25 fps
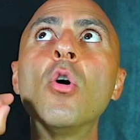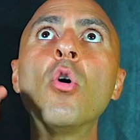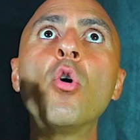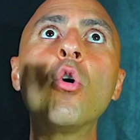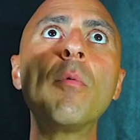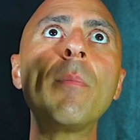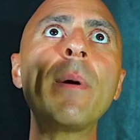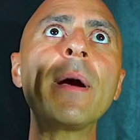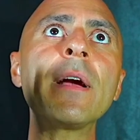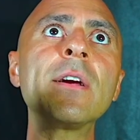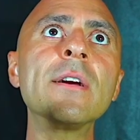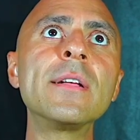
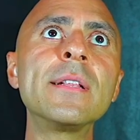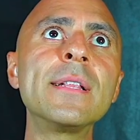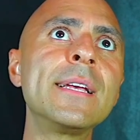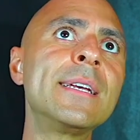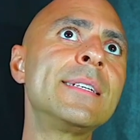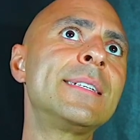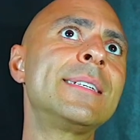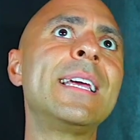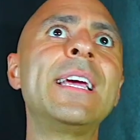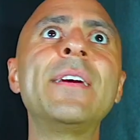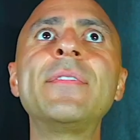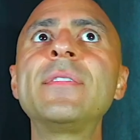oh my
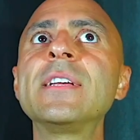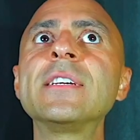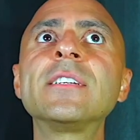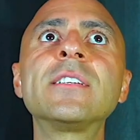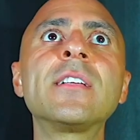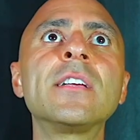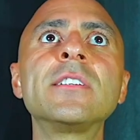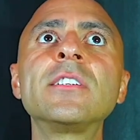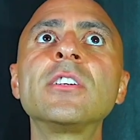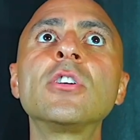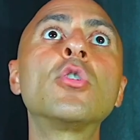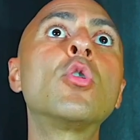goodness, if this
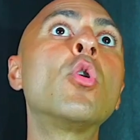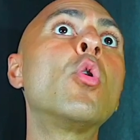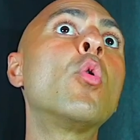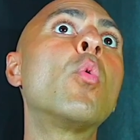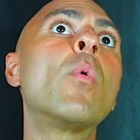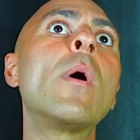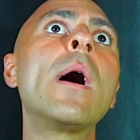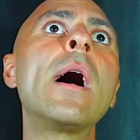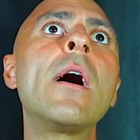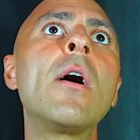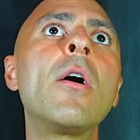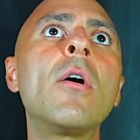doesn't go
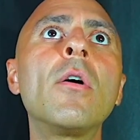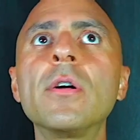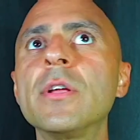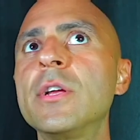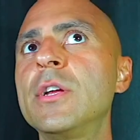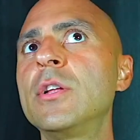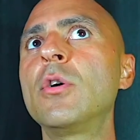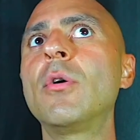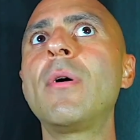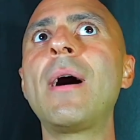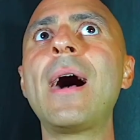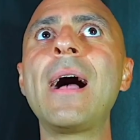well,
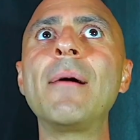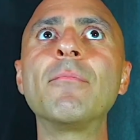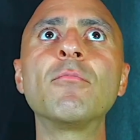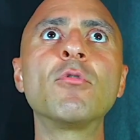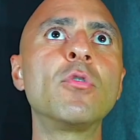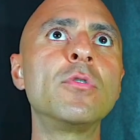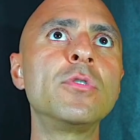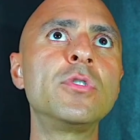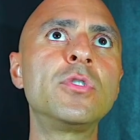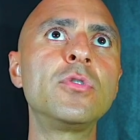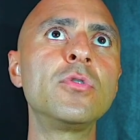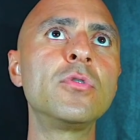you know, I'm
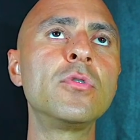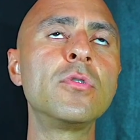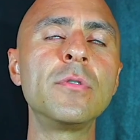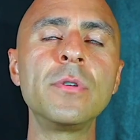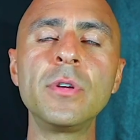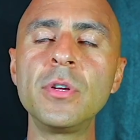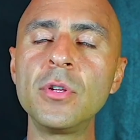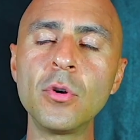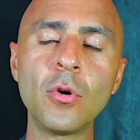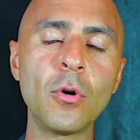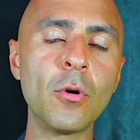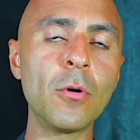going to,
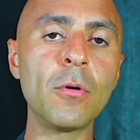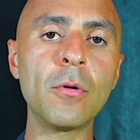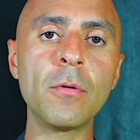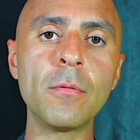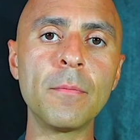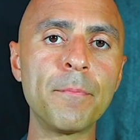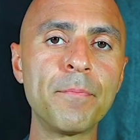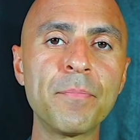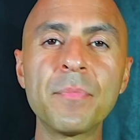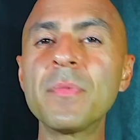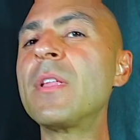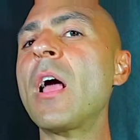you
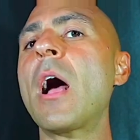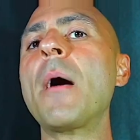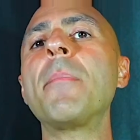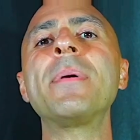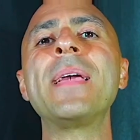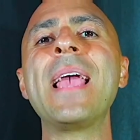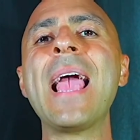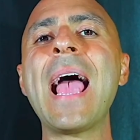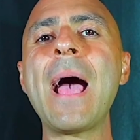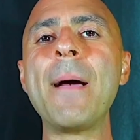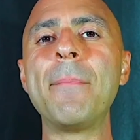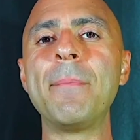know, not
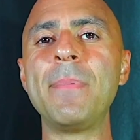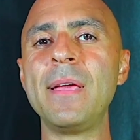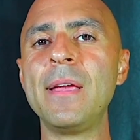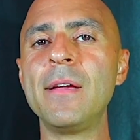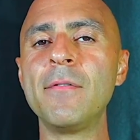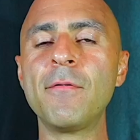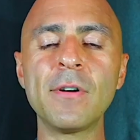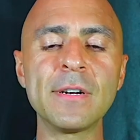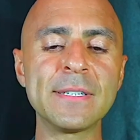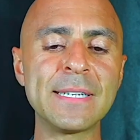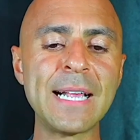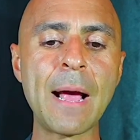be happy.
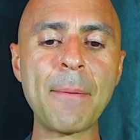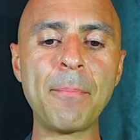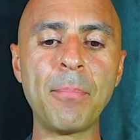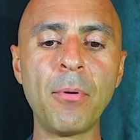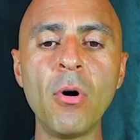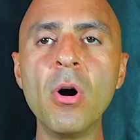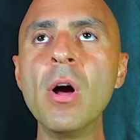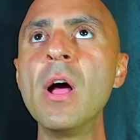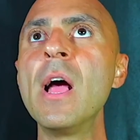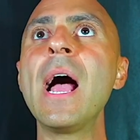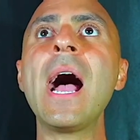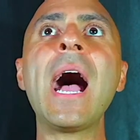For
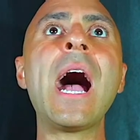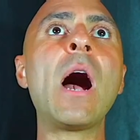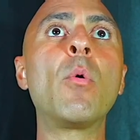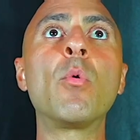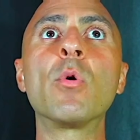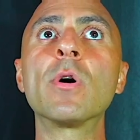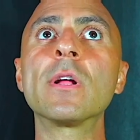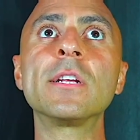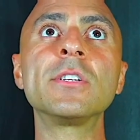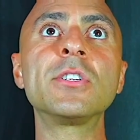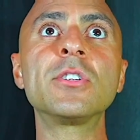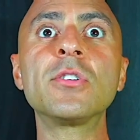example, I
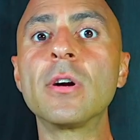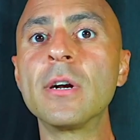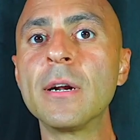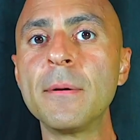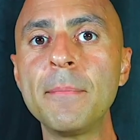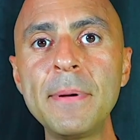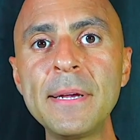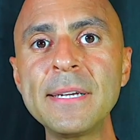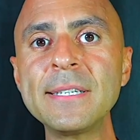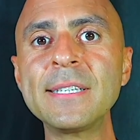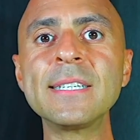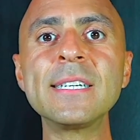want to start a
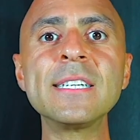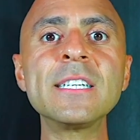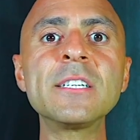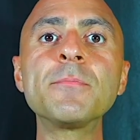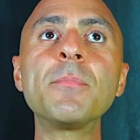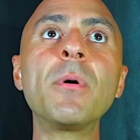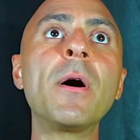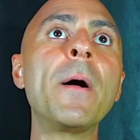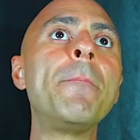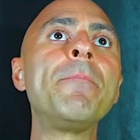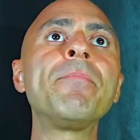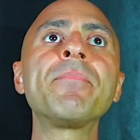business,
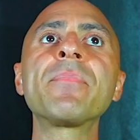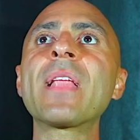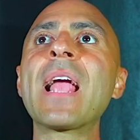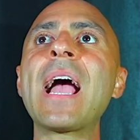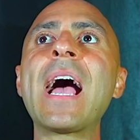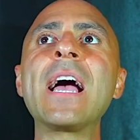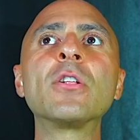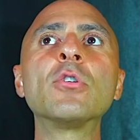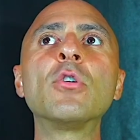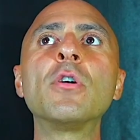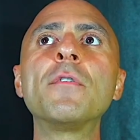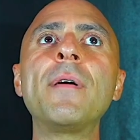but
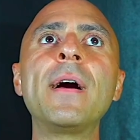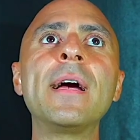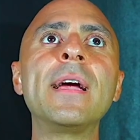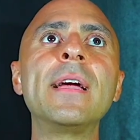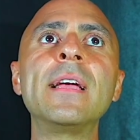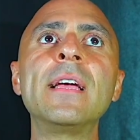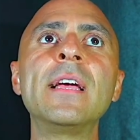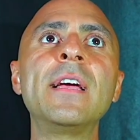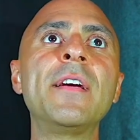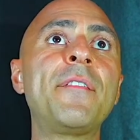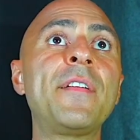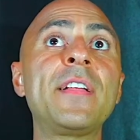I know if I
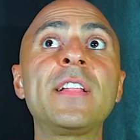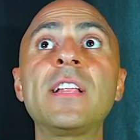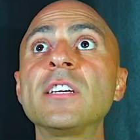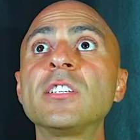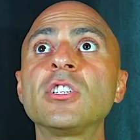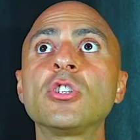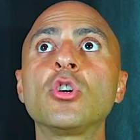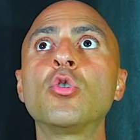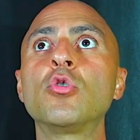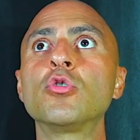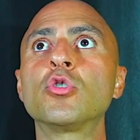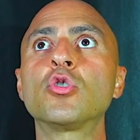if it
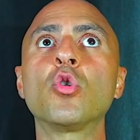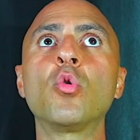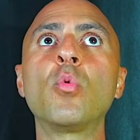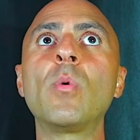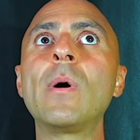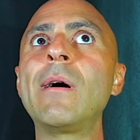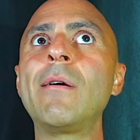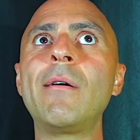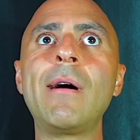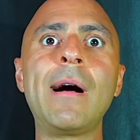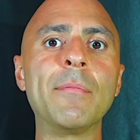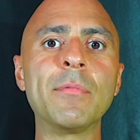doesn't go so
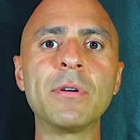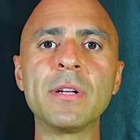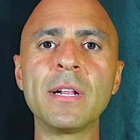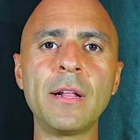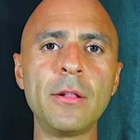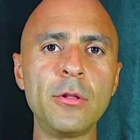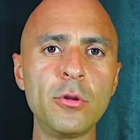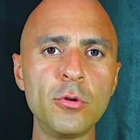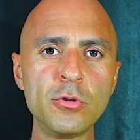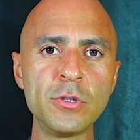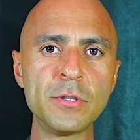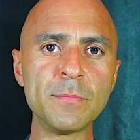well, I'm
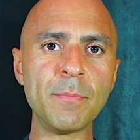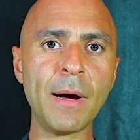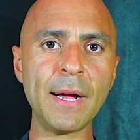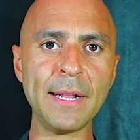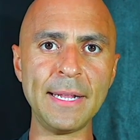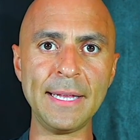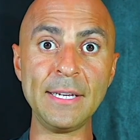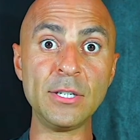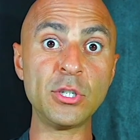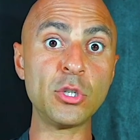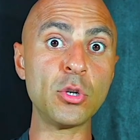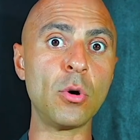gonna lose
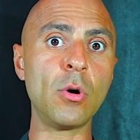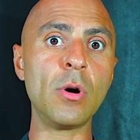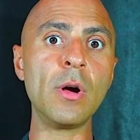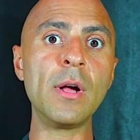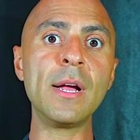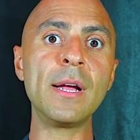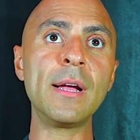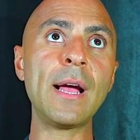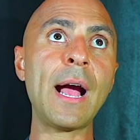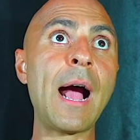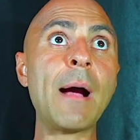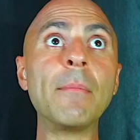money. So
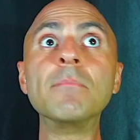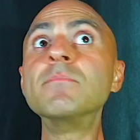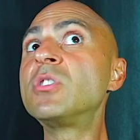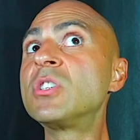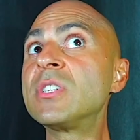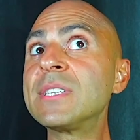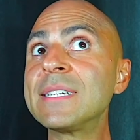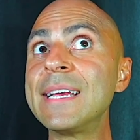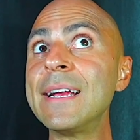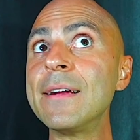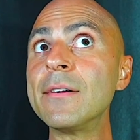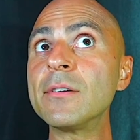I'm
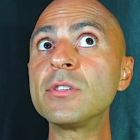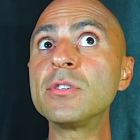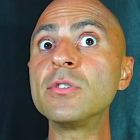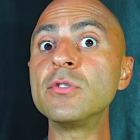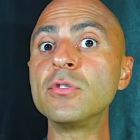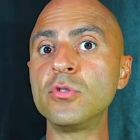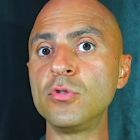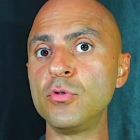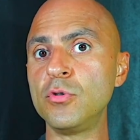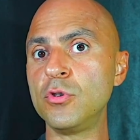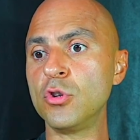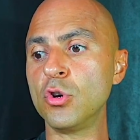scared to,
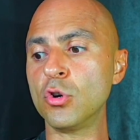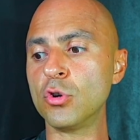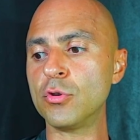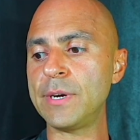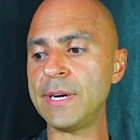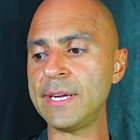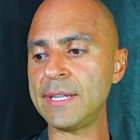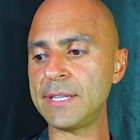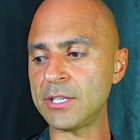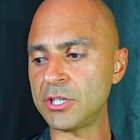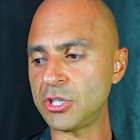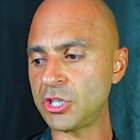you know,
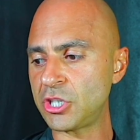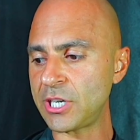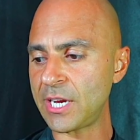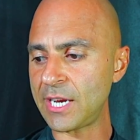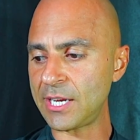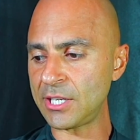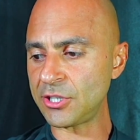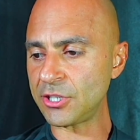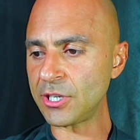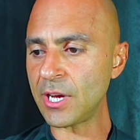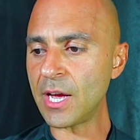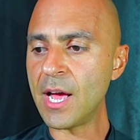create this
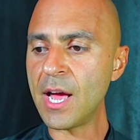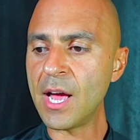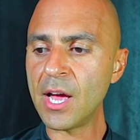change.